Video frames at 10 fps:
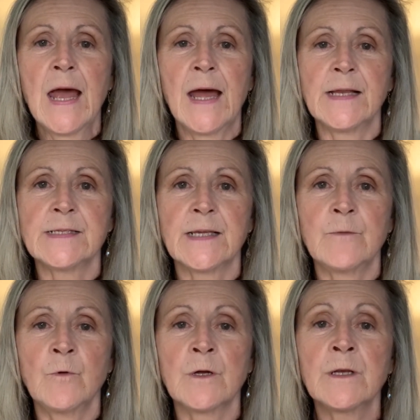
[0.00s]
I said,
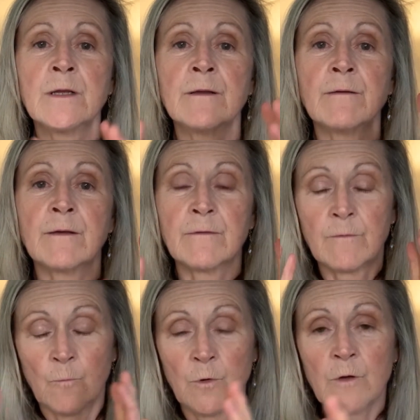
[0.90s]
we're going to
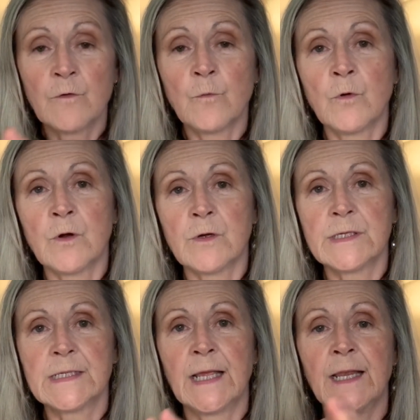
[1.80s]
work
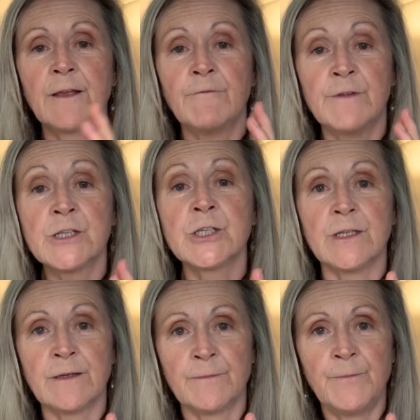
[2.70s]
towards getting a
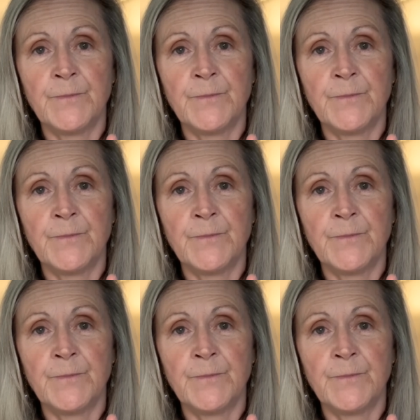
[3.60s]
vision